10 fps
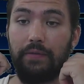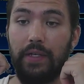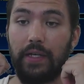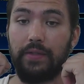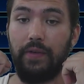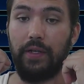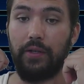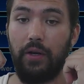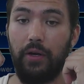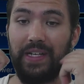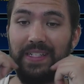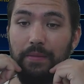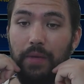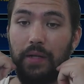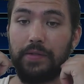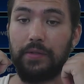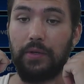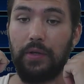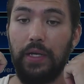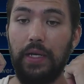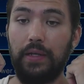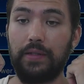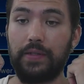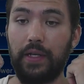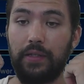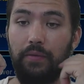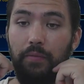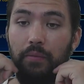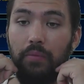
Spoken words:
If the excavated card is a monster, the selected